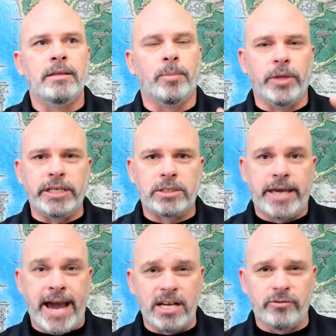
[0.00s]
The place
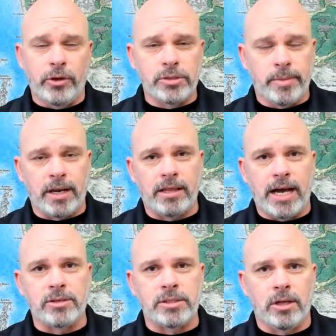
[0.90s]
cash flows about
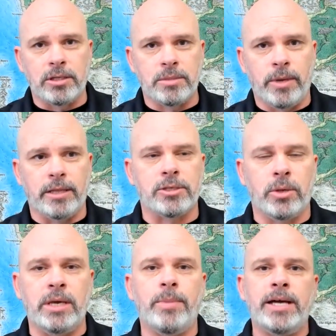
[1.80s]
$1,000 a month.
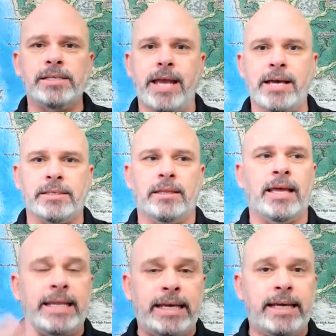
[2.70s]
So he buys an asset
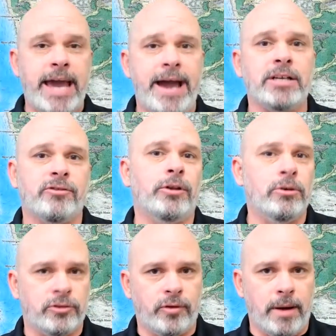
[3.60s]
that he cash
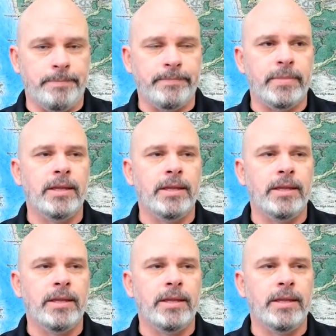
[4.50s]
flows from,